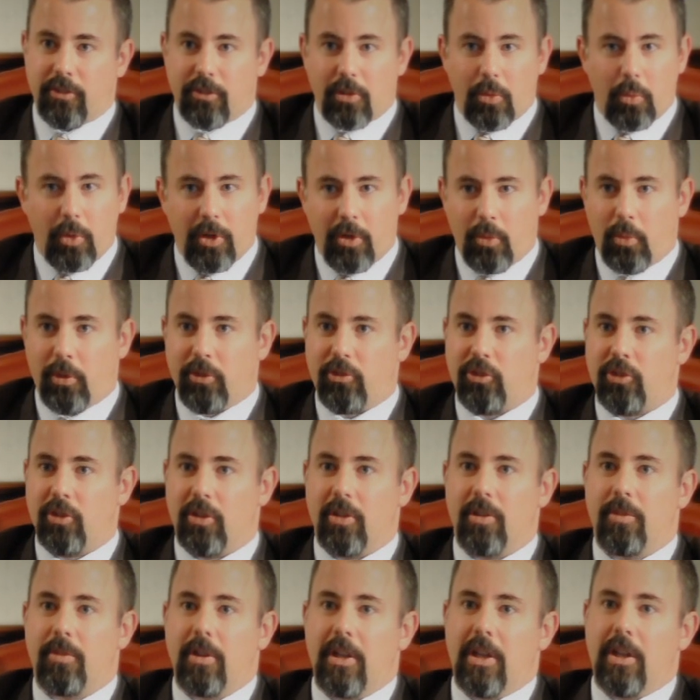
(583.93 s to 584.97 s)
So what's
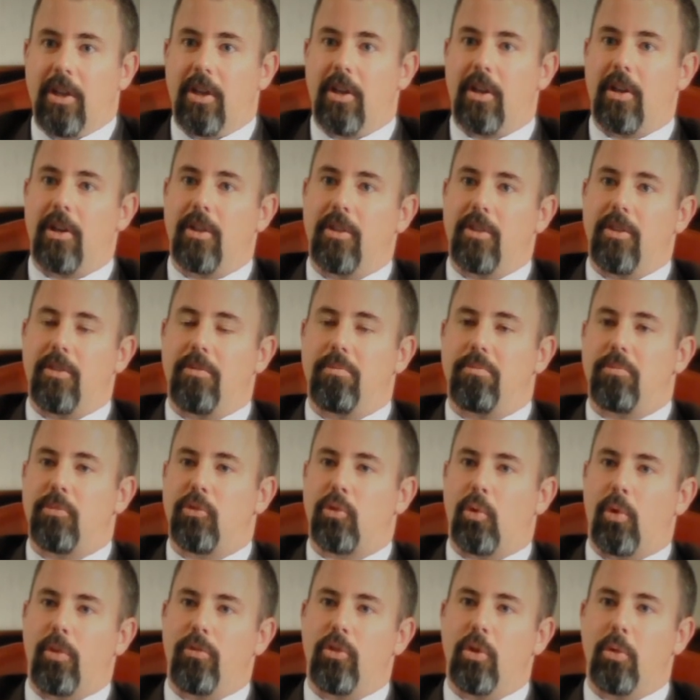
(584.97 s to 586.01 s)
your
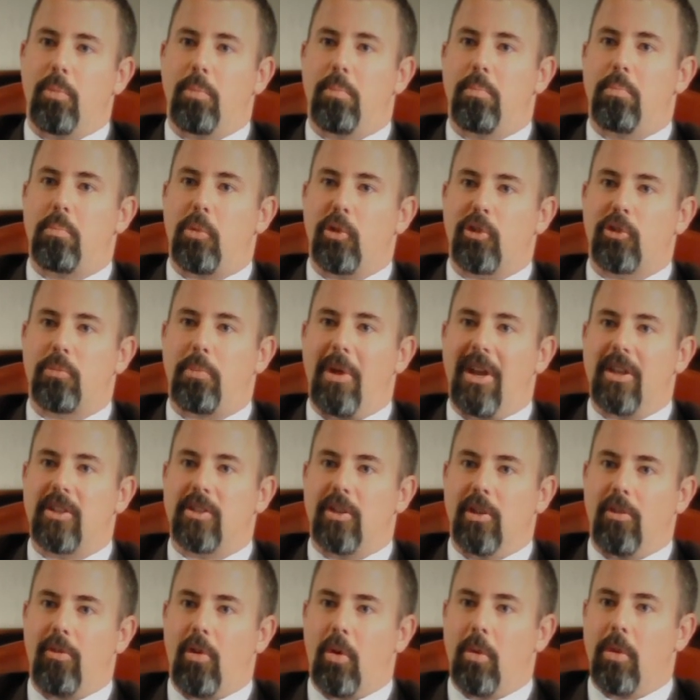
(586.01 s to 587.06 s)
sort of your
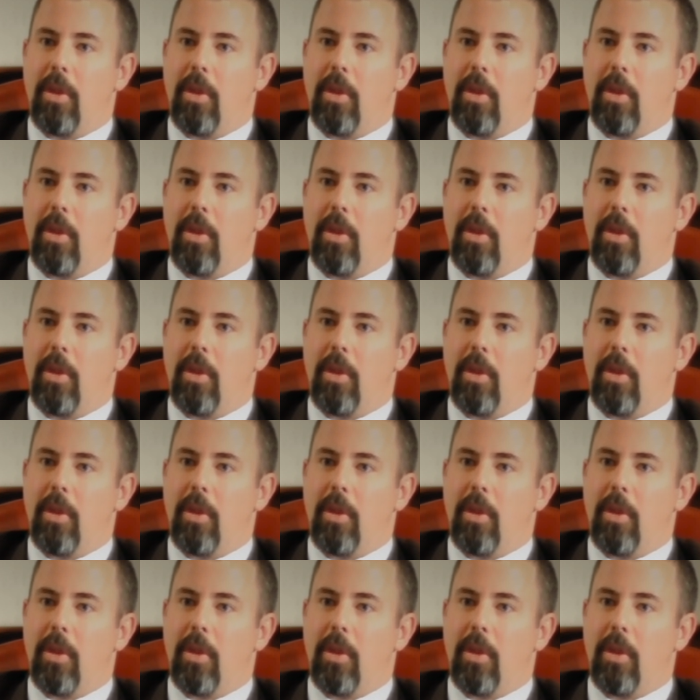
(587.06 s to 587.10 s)
perspective on